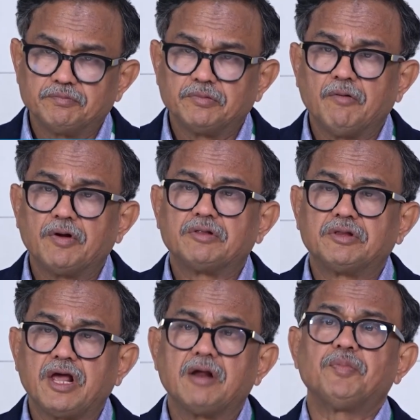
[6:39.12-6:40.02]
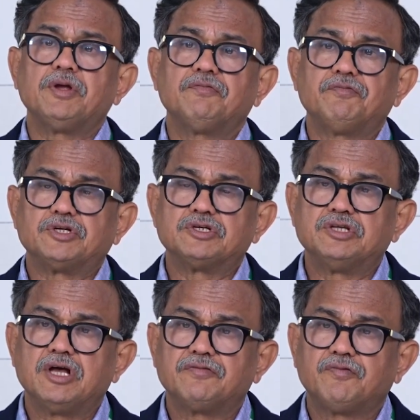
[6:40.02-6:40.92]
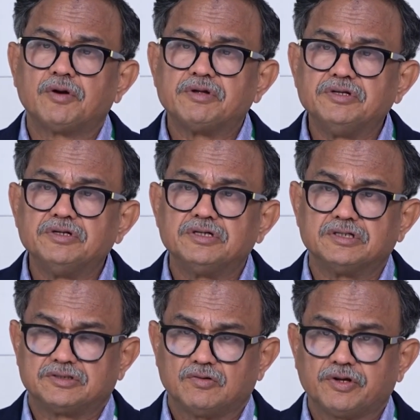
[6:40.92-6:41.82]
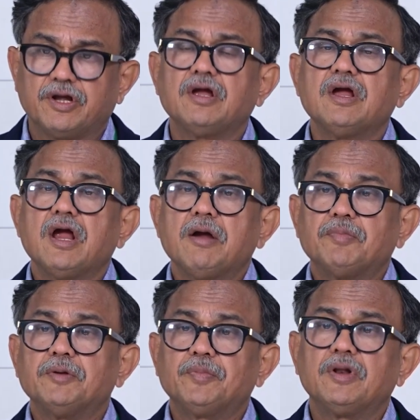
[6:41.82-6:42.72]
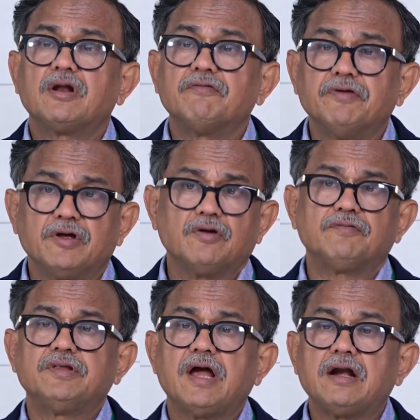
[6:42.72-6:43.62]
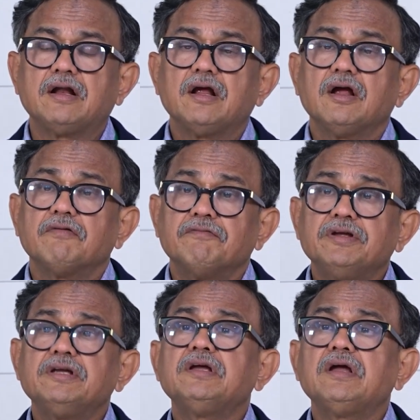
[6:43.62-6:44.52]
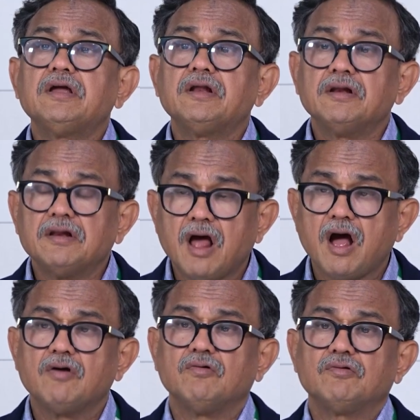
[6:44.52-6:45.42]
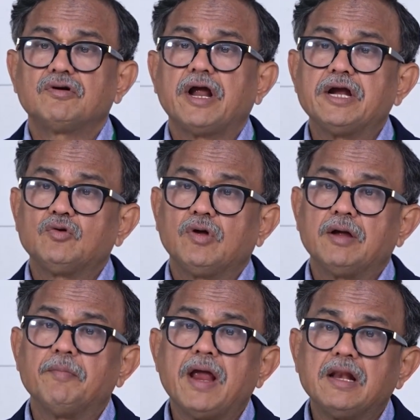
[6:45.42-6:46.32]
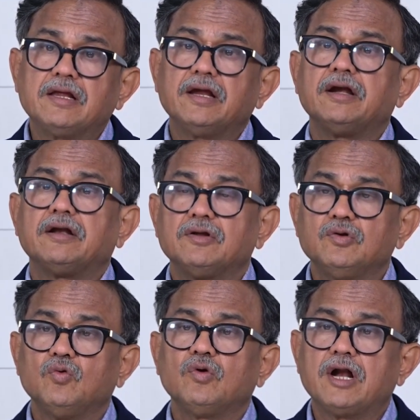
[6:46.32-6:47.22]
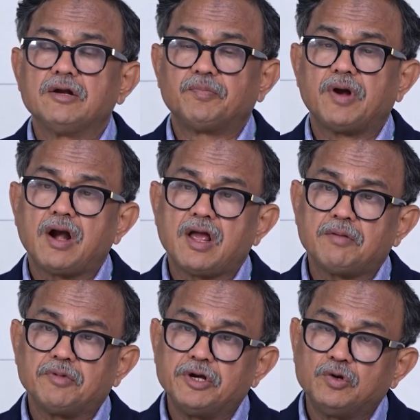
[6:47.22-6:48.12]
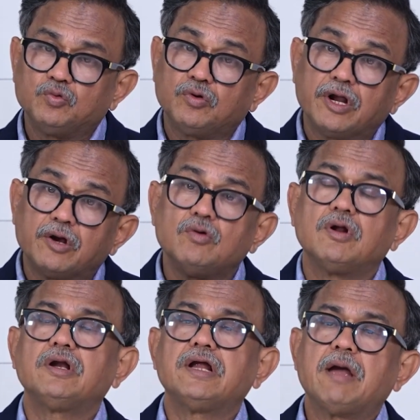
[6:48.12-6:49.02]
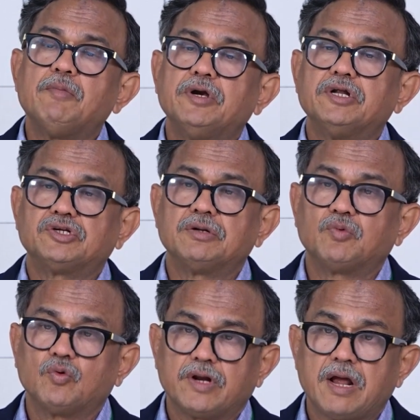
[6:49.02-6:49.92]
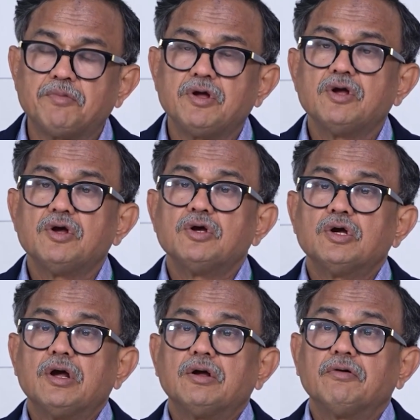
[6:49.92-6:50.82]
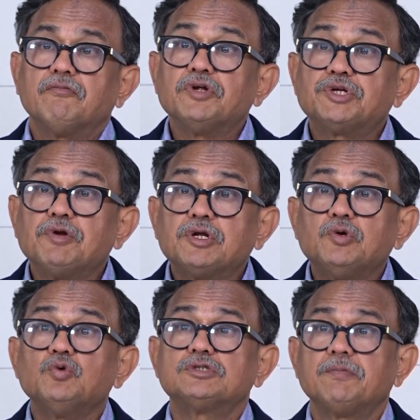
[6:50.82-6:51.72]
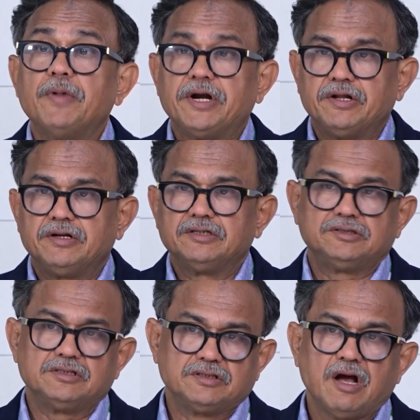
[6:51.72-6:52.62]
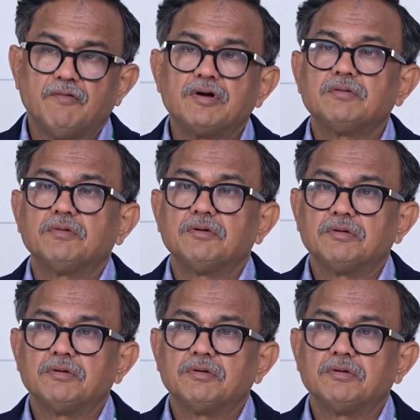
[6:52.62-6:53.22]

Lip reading: our therapy, which is there for years. Okay, people are aware of that. We now trying to amalgamate yoga and pranayam into regular rehabilitation program, which will give us a better results. Our